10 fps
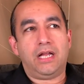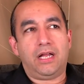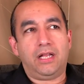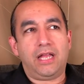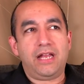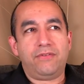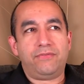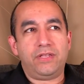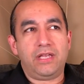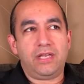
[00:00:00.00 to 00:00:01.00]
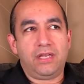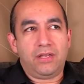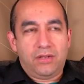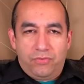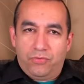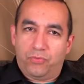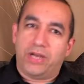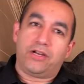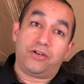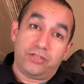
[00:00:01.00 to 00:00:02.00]
a lot of the
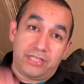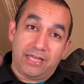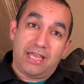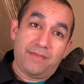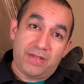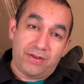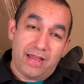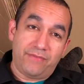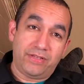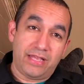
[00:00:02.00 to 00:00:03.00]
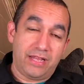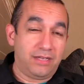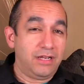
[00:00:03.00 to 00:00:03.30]
records that came out after that